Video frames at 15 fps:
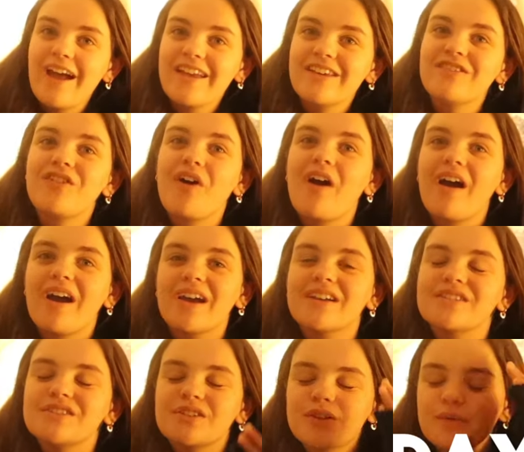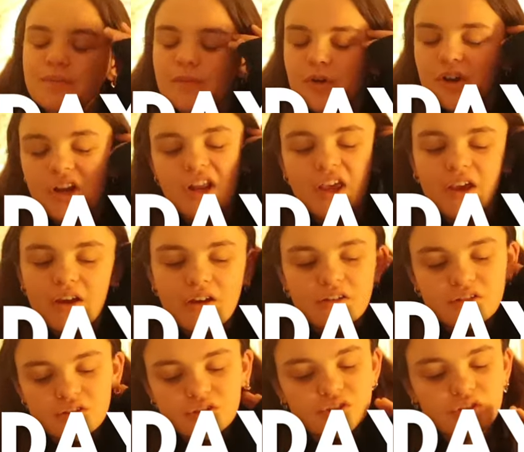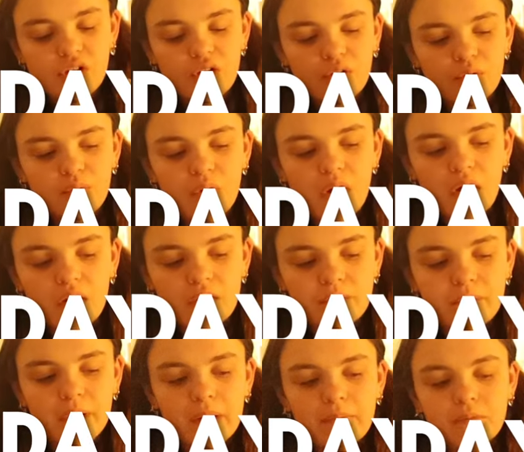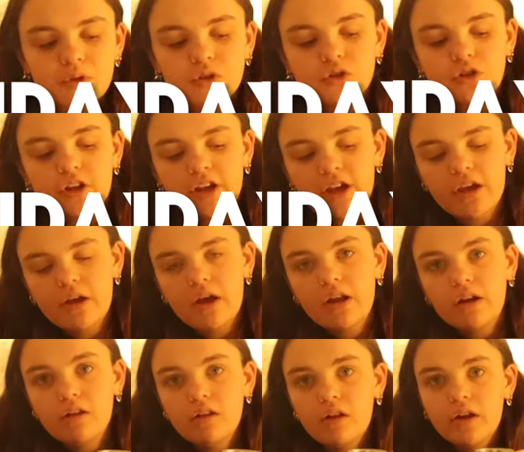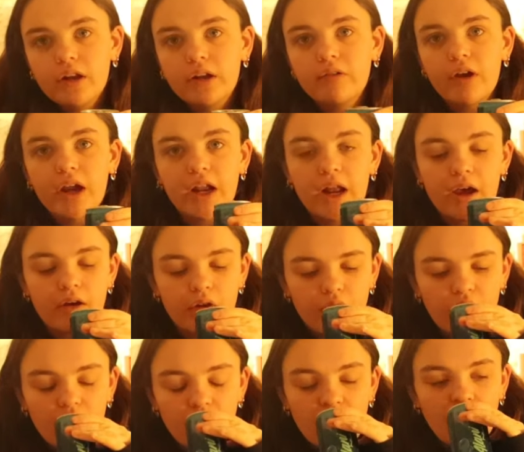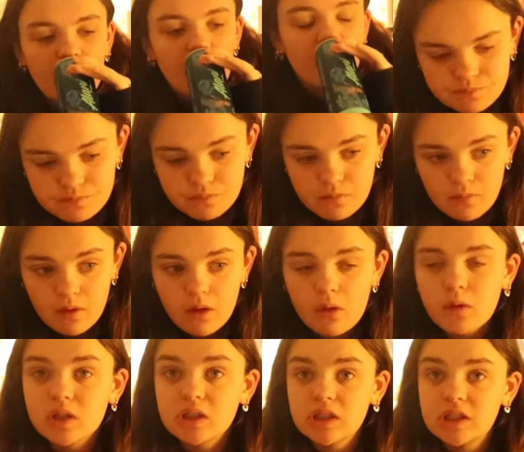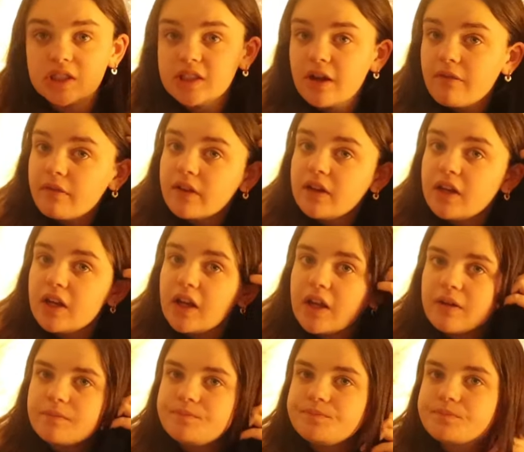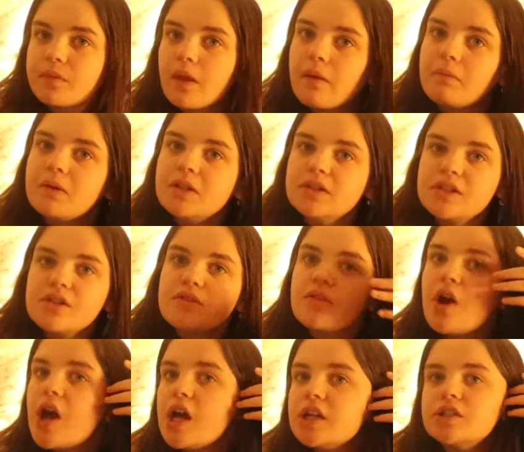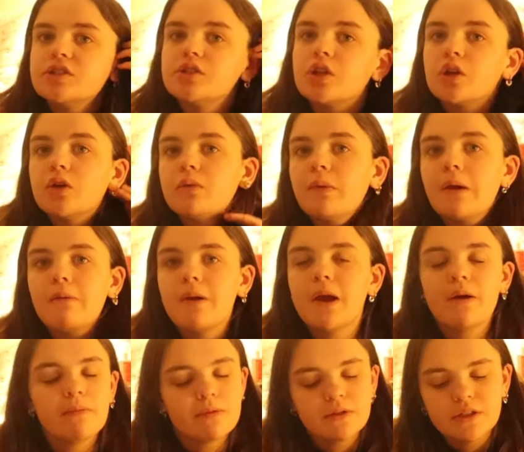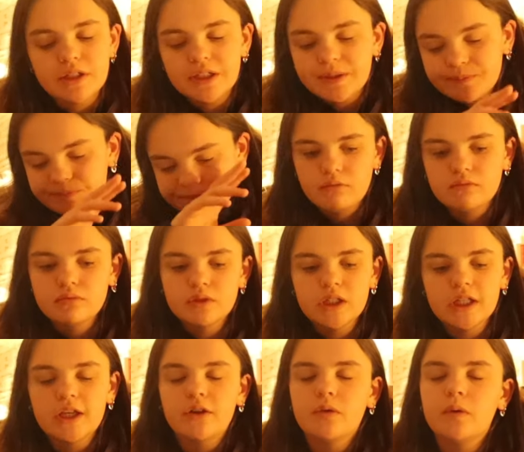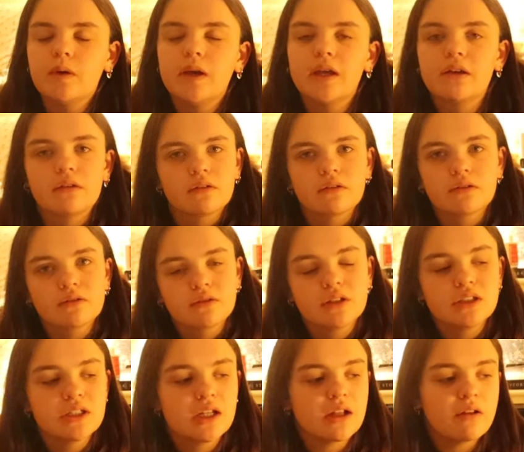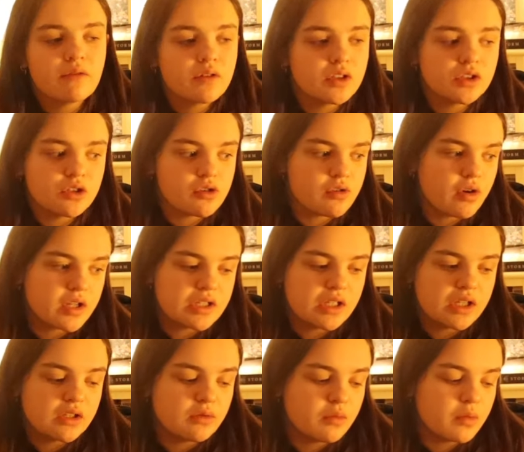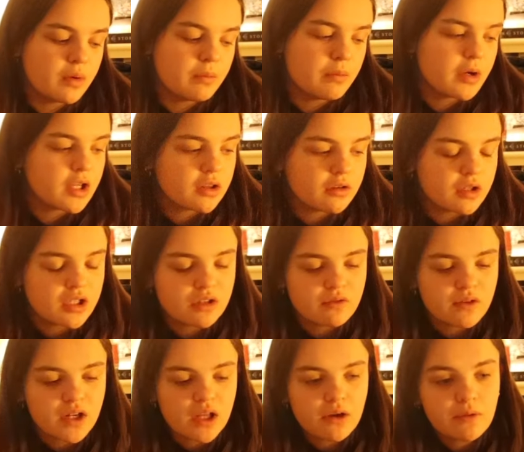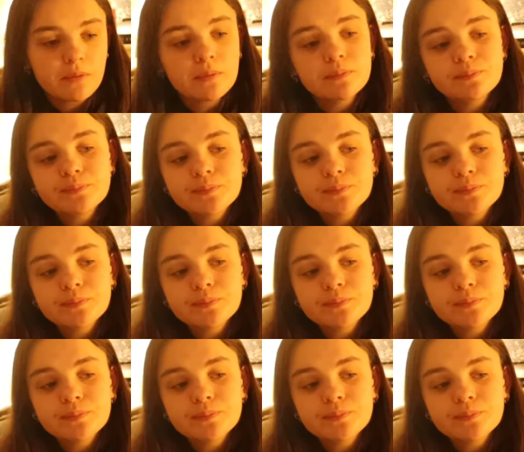Hi you guys, good morning. So, um, I've been drinking Milani right now. We're gonna definitely need it. I'm gonna take you guys through my makeup routine really quick because I love to show you guys at least one point through each video.